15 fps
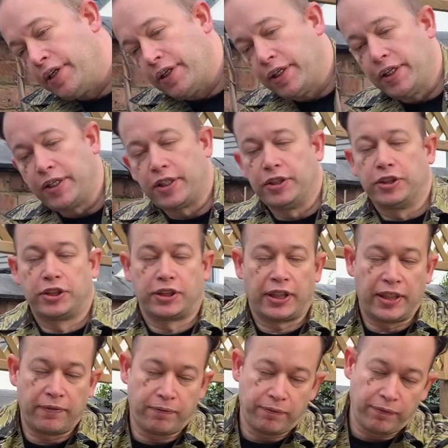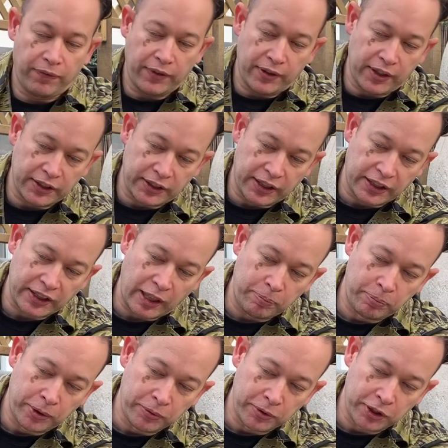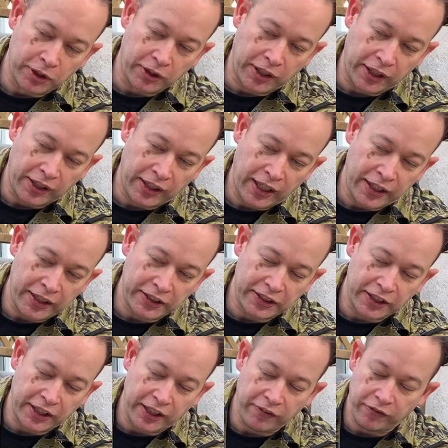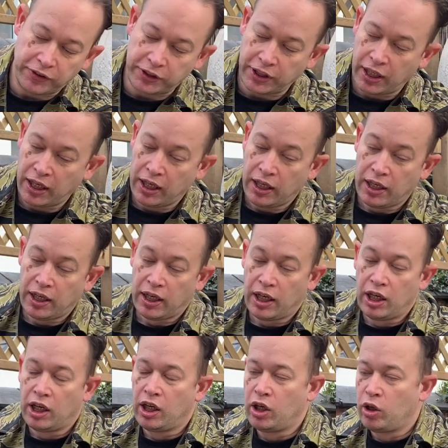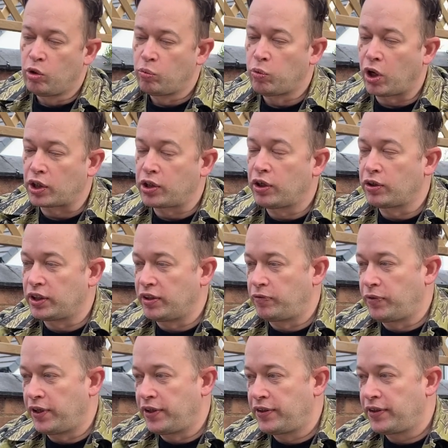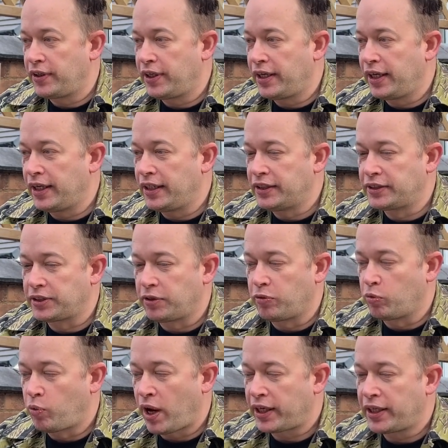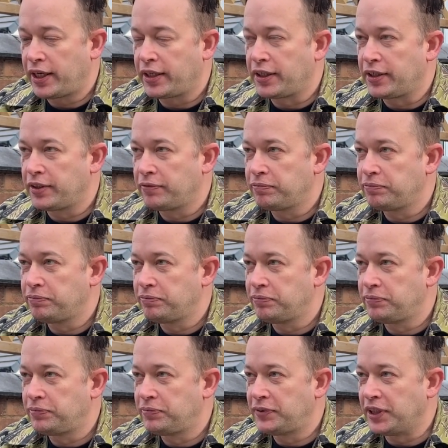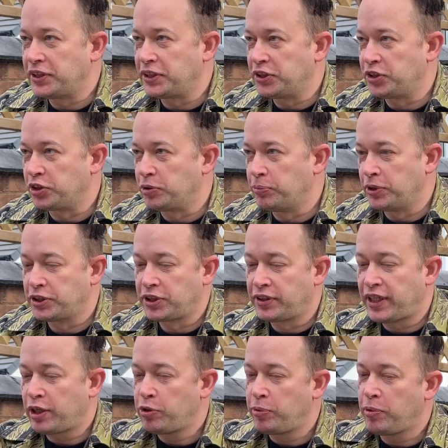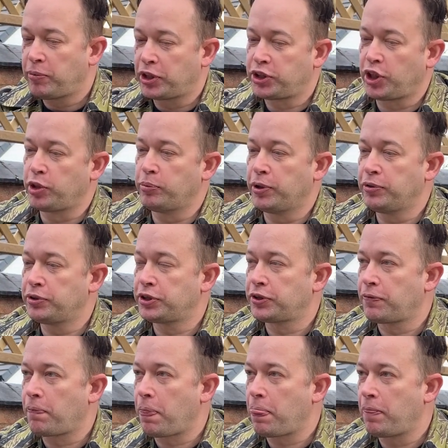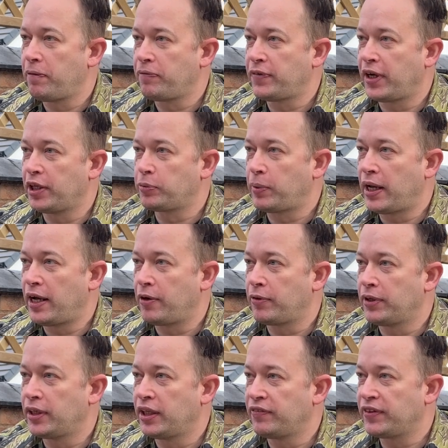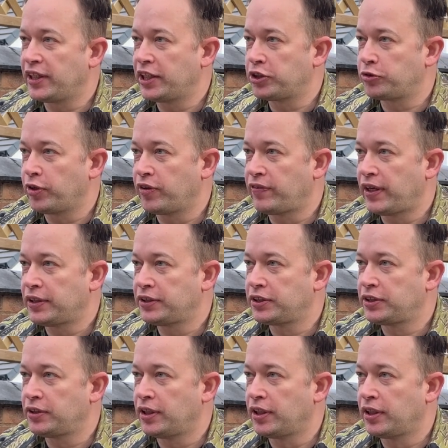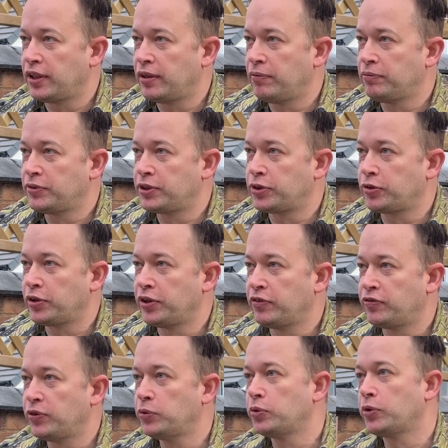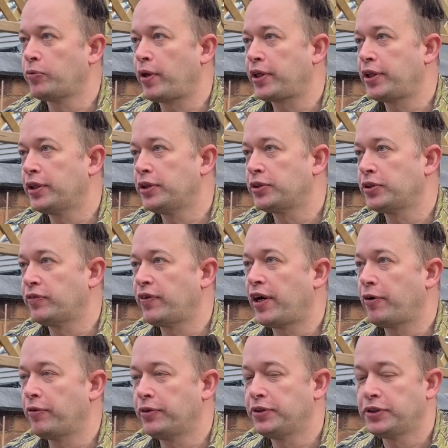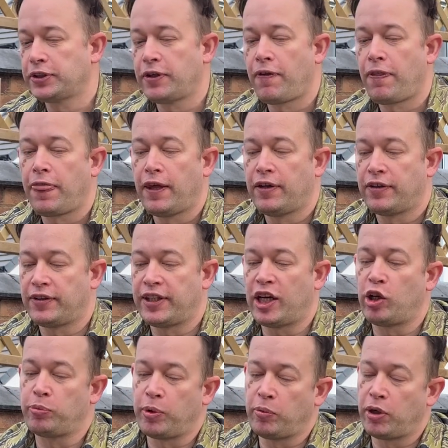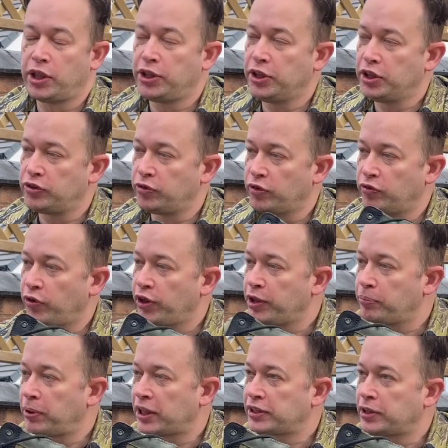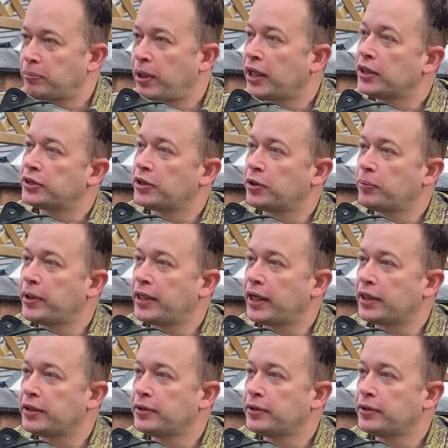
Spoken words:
You can just see, as an example, just looking at that, you can see the difference. What I can't live with is wrecking decent jungle boots. So they would be my show boots that I'd wear at a Living History event to try and fool the regulars or the veterans. They'll be what I'd use for avoiding plastic pallets on a weekend.